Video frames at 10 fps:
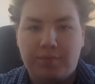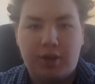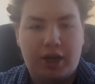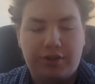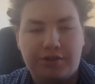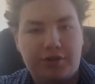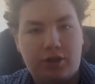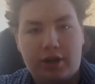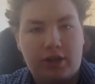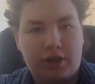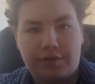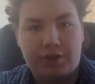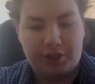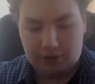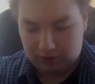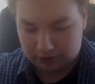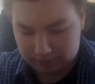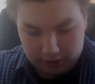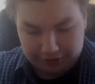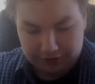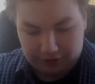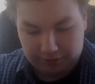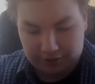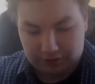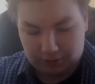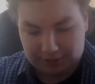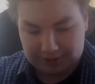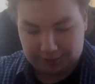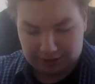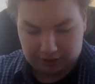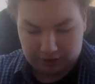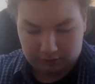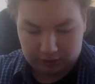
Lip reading: I don't even know. I can't even continue this. Just to vent or to make something they love.